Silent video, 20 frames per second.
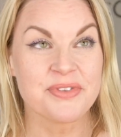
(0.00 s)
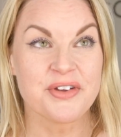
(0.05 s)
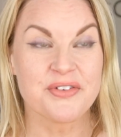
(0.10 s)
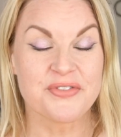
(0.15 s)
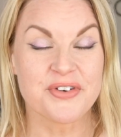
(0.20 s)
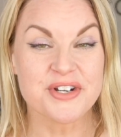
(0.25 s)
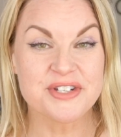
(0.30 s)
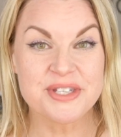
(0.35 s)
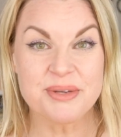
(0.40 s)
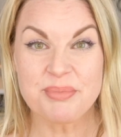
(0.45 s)

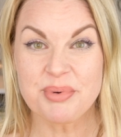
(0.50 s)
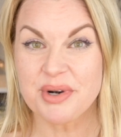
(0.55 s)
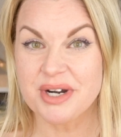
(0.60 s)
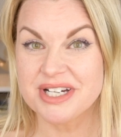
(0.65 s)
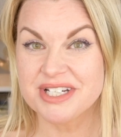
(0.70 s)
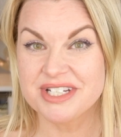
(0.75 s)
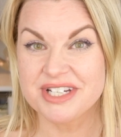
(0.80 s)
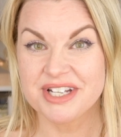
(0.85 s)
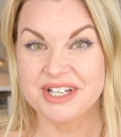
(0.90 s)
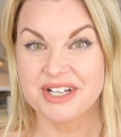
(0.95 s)
first
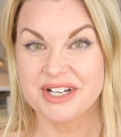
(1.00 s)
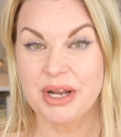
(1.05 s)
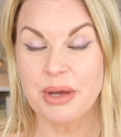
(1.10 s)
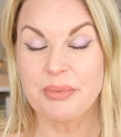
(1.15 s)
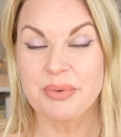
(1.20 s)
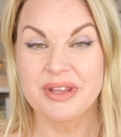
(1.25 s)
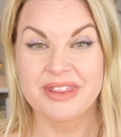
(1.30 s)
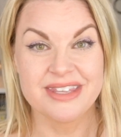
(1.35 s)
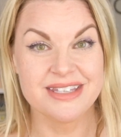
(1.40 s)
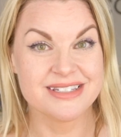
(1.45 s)
impression
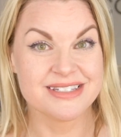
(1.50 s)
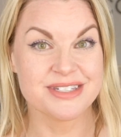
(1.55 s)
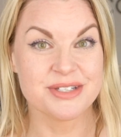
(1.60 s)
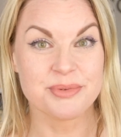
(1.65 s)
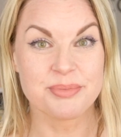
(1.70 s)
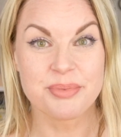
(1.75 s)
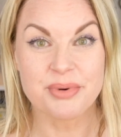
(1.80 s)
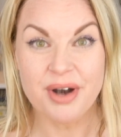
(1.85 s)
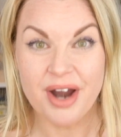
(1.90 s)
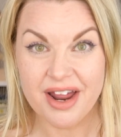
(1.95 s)
with these two
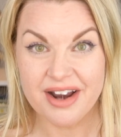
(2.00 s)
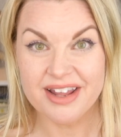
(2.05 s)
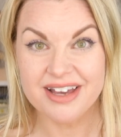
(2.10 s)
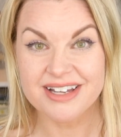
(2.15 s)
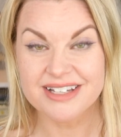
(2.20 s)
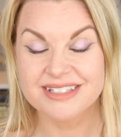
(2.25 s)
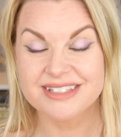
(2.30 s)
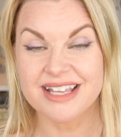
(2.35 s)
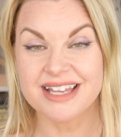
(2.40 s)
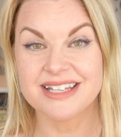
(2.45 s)

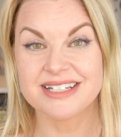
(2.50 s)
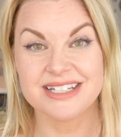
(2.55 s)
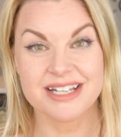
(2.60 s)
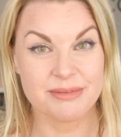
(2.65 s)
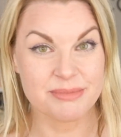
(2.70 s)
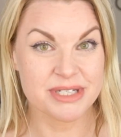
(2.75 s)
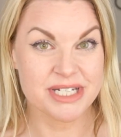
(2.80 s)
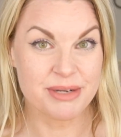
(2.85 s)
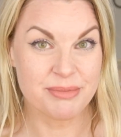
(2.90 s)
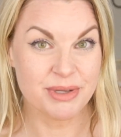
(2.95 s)
products, and tell
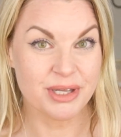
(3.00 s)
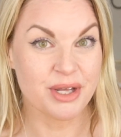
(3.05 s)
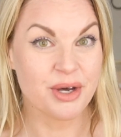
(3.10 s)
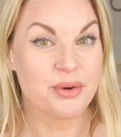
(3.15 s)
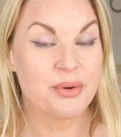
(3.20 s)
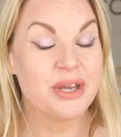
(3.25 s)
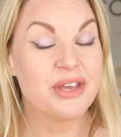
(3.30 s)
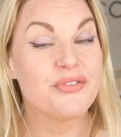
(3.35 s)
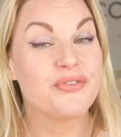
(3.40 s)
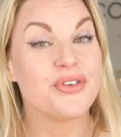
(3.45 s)
me down
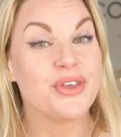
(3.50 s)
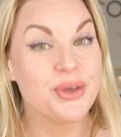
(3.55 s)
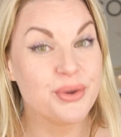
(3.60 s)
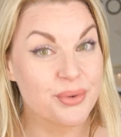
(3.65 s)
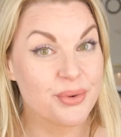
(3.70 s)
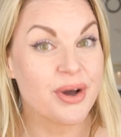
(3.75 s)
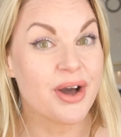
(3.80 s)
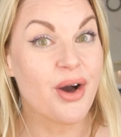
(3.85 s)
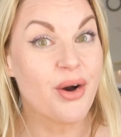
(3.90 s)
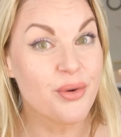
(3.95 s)
below if
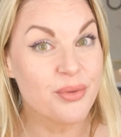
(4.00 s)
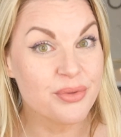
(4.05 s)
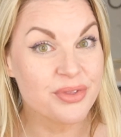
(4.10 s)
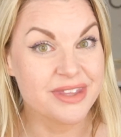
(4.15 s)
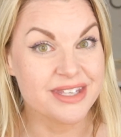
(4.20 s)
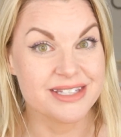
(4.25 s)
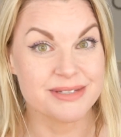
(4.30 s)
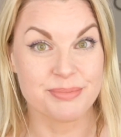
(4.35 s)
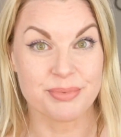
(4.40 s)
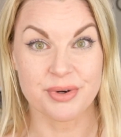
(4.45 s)
you own
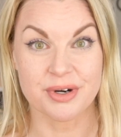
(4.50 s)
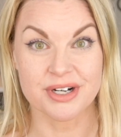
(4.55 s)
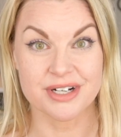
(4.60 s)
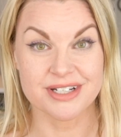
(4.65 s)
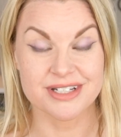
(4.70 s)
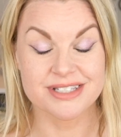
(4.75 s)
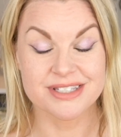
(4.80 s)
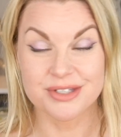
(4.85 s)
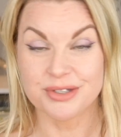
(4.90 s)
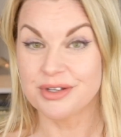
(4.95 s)
these
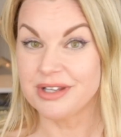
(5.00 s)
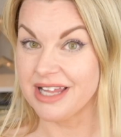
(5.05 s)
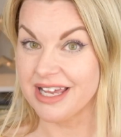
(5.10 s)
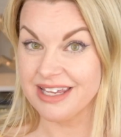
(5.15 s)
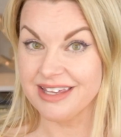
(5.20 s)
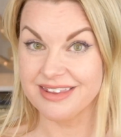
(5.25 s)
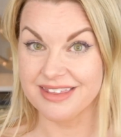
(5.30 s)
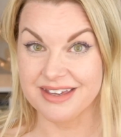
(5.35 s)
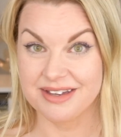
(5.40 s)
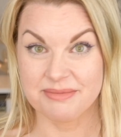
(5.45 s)
products. Do you
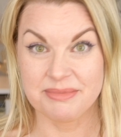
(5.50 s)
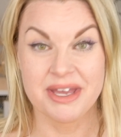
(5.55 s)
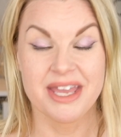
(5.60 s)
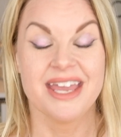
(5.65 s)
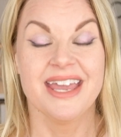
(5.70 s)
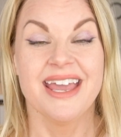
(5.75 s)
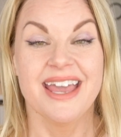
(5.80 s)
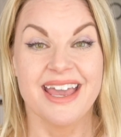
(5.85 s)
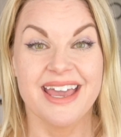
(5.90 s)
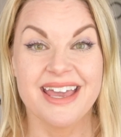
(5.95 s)
like them?
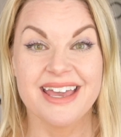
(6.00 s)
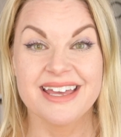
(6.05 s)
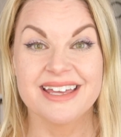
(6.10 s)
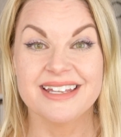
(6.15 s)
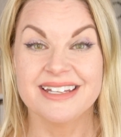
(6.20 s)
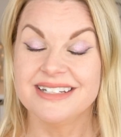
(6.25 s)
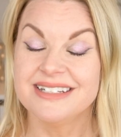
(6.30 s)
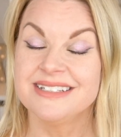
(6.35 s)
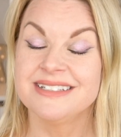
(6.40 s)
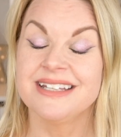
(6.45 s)

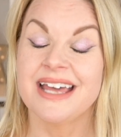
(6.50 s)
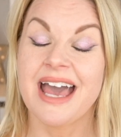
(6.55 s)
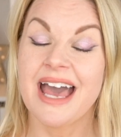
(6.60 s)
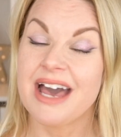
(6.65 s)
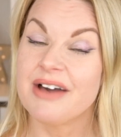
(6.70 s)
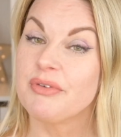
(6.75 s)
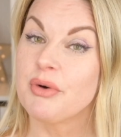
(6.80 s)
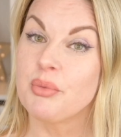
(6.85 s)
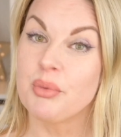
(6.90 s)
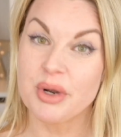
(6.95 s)
And
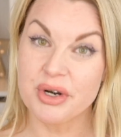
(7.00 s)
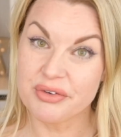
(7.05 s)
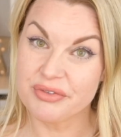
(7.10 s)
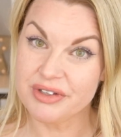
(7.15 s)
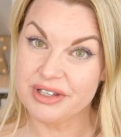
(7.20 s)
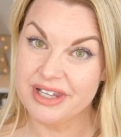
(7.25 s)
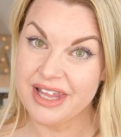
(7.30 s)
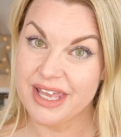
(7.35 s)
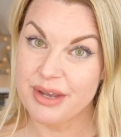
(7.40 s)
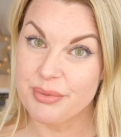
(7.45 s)
have a
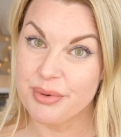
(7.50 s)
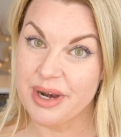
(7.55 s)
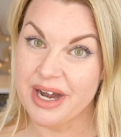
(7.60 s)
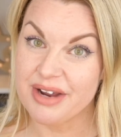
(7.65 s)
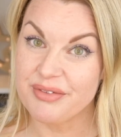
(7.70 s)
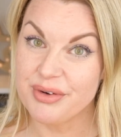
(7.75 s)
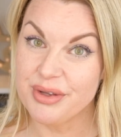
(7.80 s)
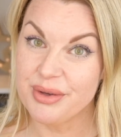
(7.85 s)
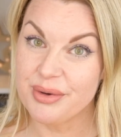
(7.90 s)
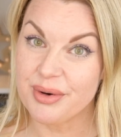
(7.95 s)
wonderful day
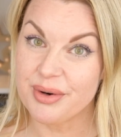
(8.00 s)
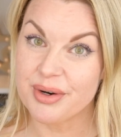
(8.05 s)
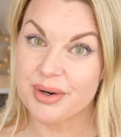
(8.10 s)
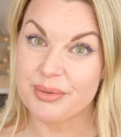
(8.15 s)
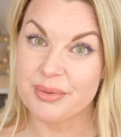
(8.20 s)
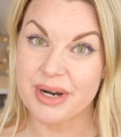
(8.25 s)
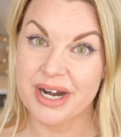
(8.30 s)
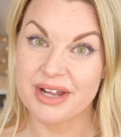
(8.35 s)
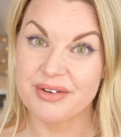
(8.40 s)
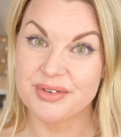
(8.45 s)
wherever you are,
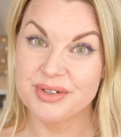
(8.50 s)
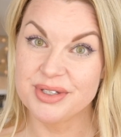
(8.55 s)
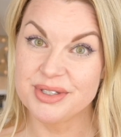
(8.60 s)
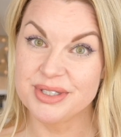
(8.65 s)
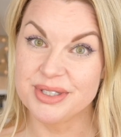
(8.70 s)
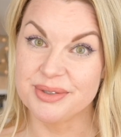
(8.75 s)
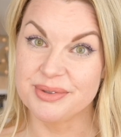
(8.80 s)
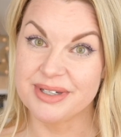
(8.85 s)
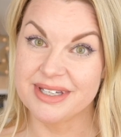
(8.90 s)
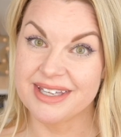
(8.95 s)
whatever you're
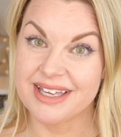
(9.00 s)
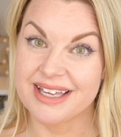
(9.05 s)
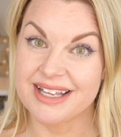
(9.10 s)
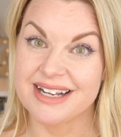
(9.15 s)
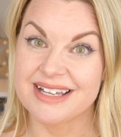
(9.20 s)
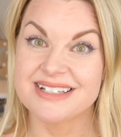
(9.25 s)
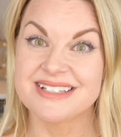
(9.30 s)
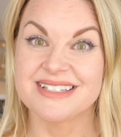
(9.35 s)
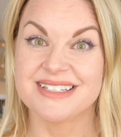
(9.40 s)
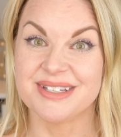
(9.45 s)
doing, and
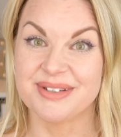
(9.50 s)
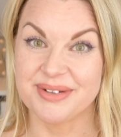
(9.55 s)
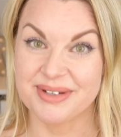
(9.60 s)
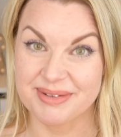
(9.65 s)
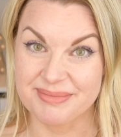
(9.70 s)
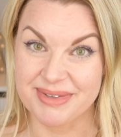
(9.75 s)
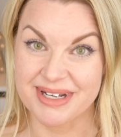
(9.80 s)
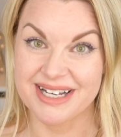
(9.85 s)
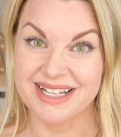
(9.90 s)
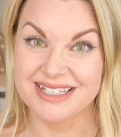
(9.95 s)
I see you
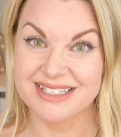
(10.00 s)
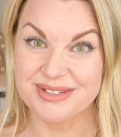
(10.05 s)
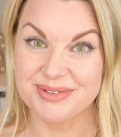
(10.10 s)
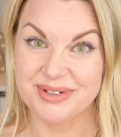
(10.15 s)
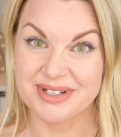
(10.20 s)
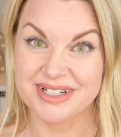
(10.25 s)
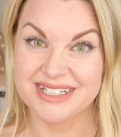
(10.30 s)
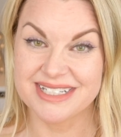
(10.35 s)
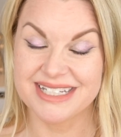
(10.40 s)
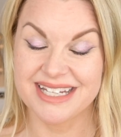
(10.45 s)
in my next
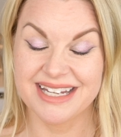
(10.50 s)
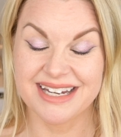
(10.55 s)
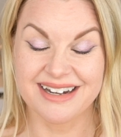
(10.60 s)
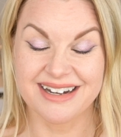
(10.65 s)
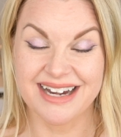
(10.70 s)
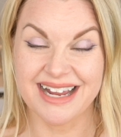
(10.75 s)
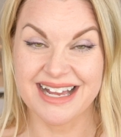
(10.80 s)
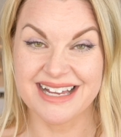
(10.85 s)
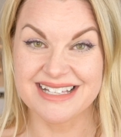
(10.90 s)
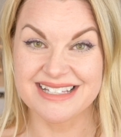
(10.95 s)
one. Take care,
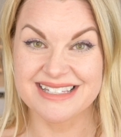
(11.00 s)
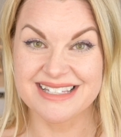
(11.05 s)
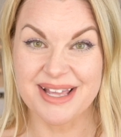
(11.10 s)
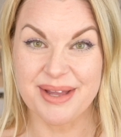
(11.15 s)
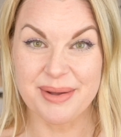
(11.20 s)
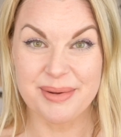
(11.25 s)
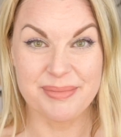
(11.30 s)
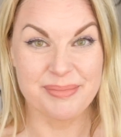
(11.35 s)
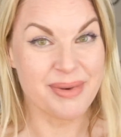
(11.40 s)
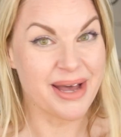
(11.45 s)
guys.
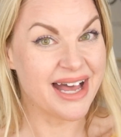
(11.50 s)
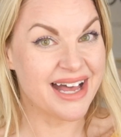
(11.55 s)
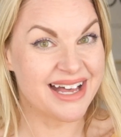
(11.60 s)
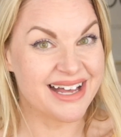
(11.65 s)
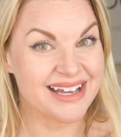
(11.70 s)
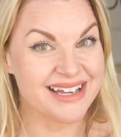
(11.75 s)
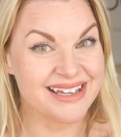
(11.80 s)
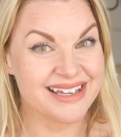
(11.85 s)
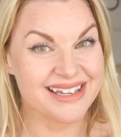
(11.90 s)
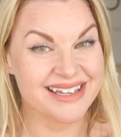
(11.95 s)

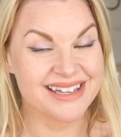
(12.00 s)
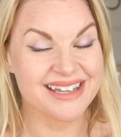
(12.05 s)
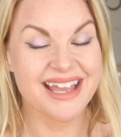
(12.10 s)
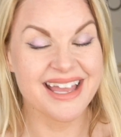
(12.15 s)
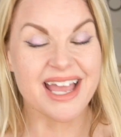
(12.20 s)
Bye.